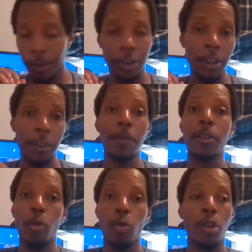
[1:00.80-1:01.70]
She's
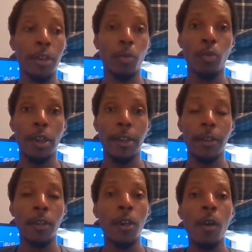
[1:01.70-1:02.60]
been on
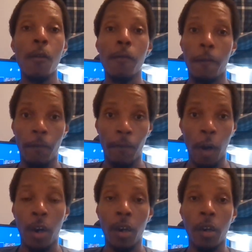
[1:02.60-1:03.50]
one for
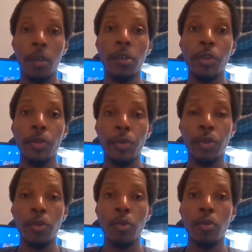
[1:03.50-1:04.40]
far
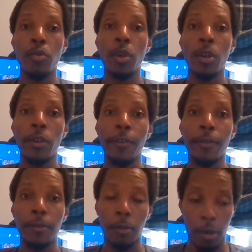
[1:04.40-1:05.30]
too
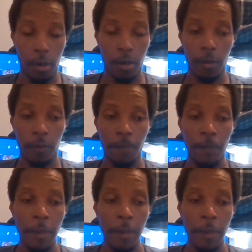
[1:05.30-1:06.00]
long.